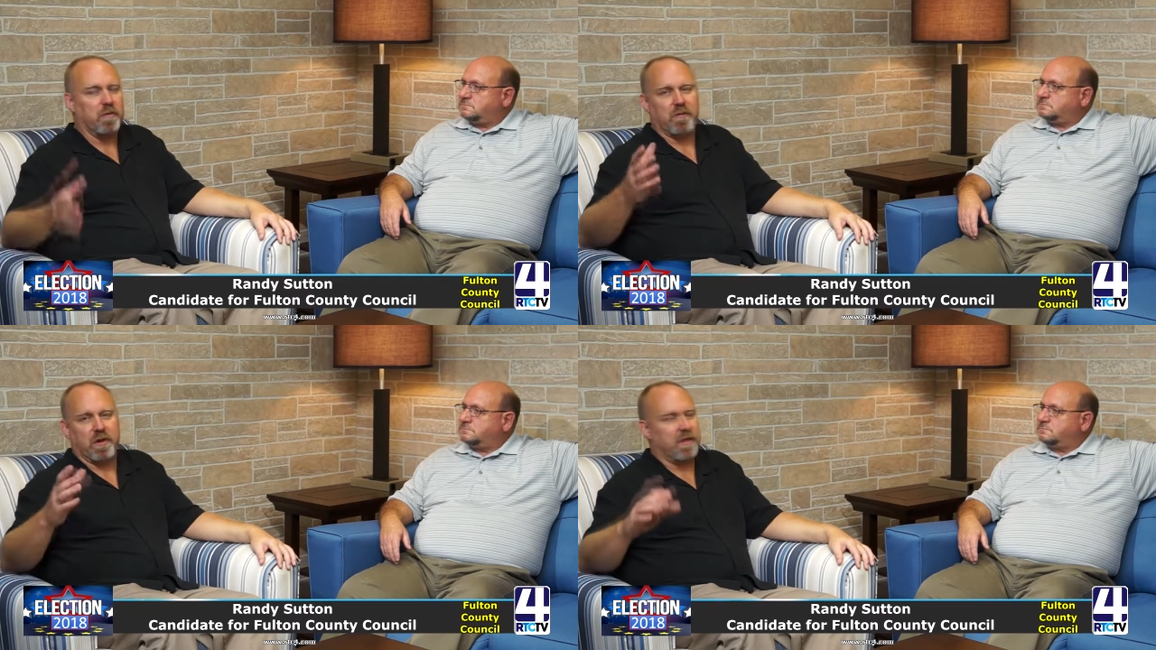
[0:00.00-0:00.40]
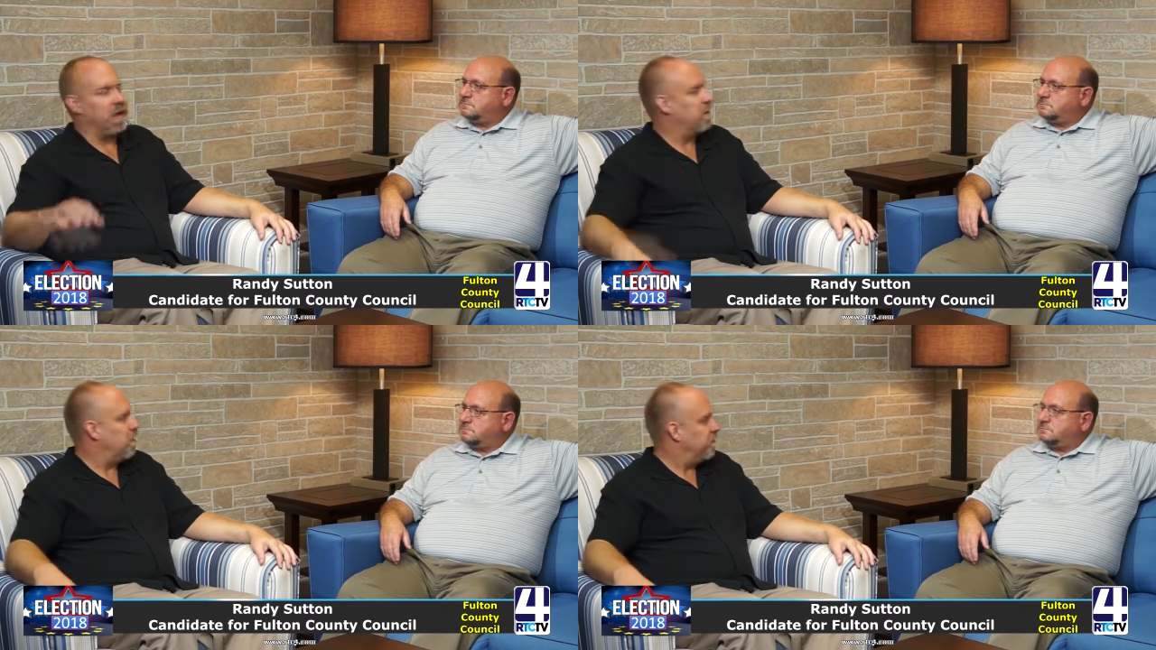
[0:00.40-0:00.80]
Speaker 1: and we want to
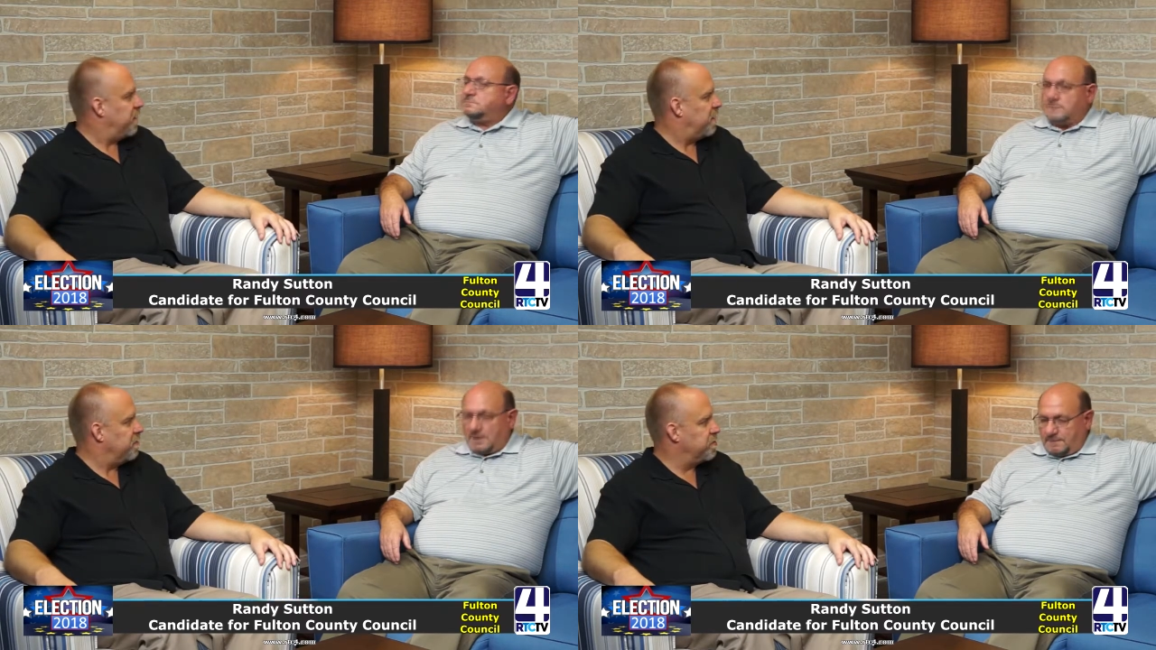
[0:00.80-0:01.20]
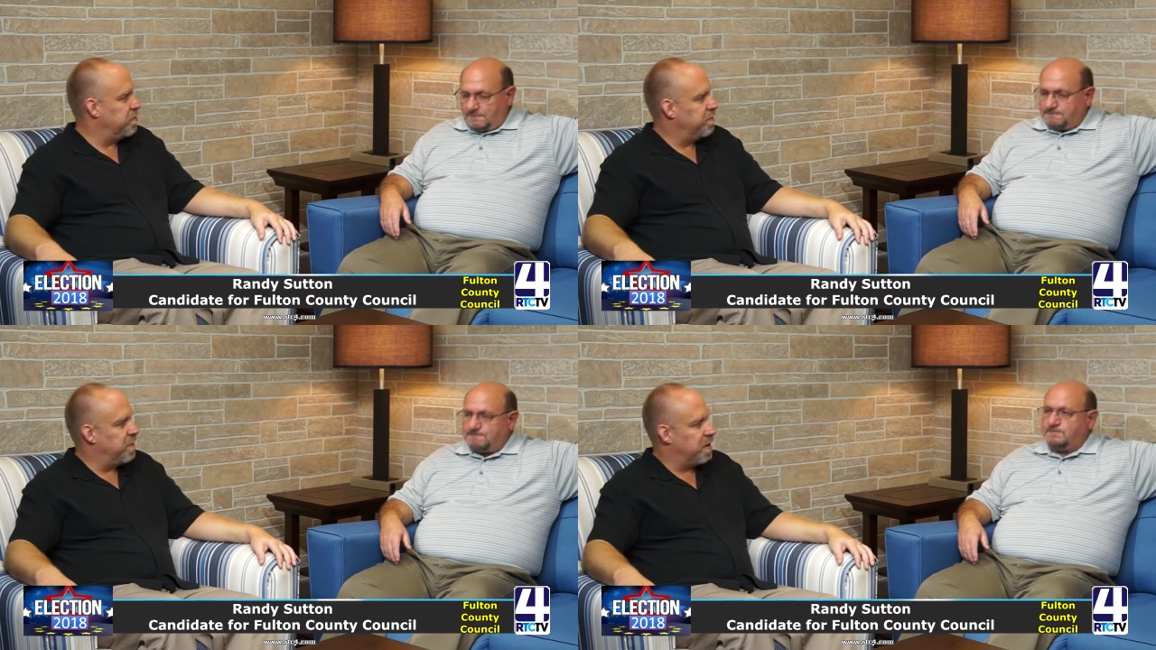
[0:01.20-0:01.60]
thank all the veterans who
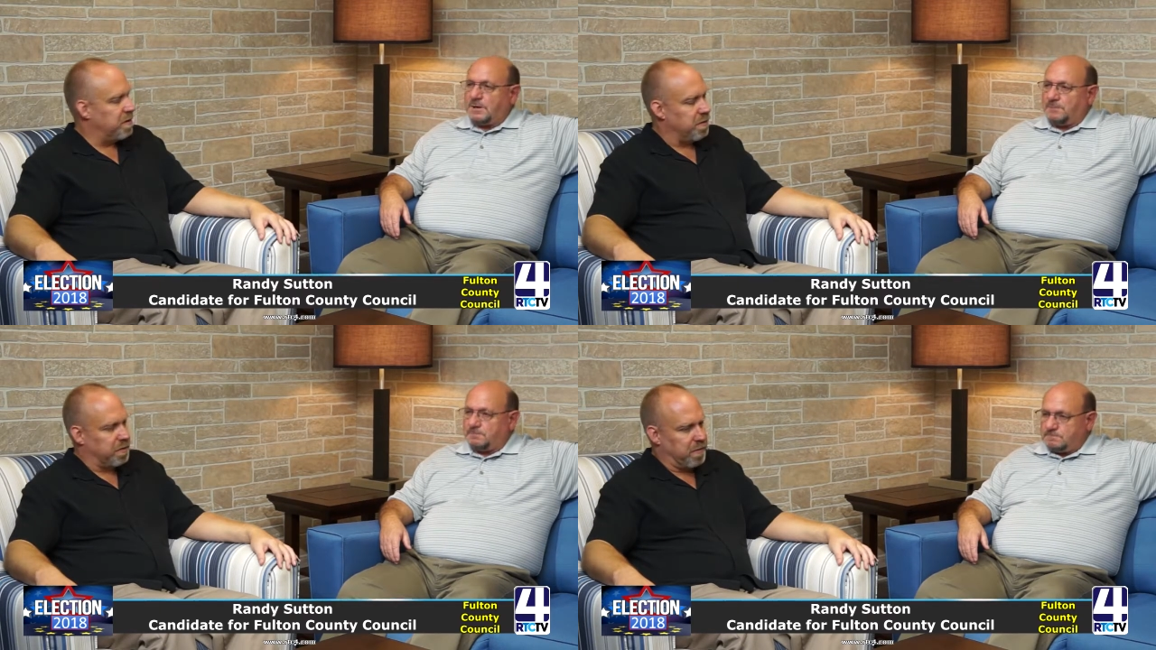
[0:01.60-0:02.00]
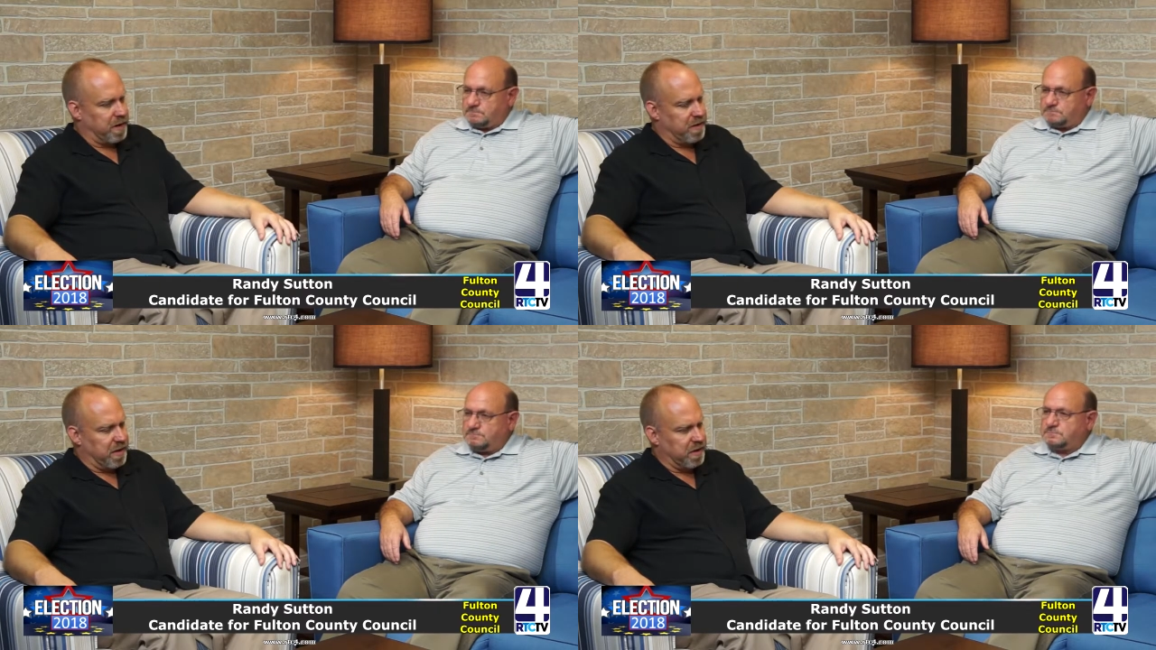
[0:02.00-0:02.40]
have done all the
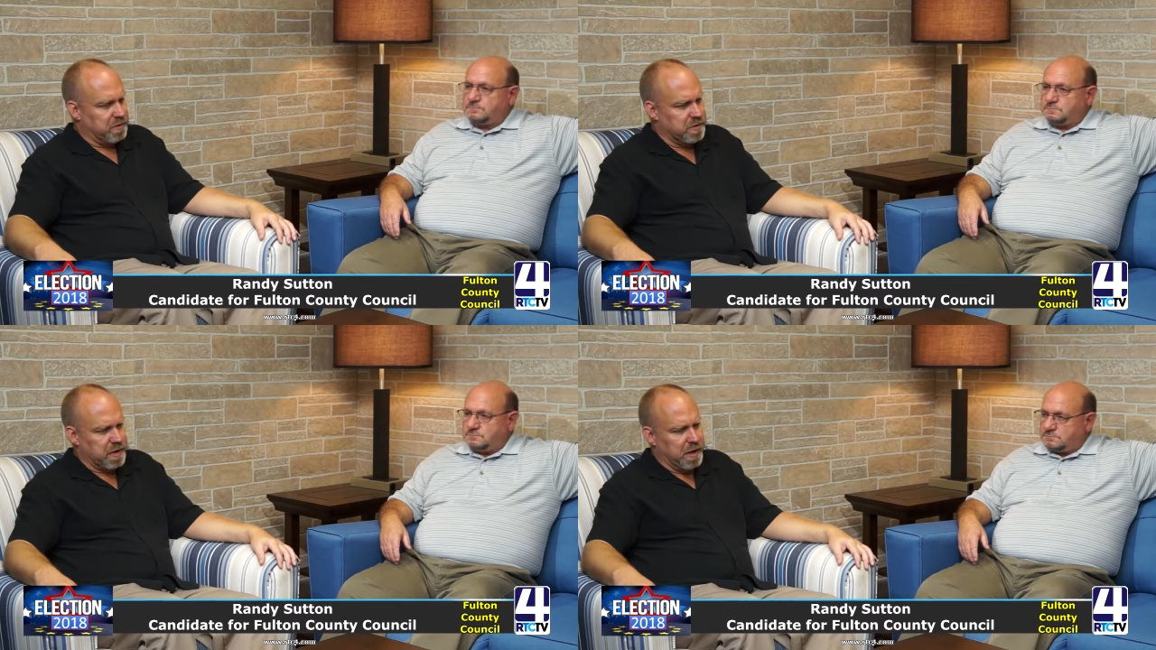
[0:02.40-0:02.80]
great things.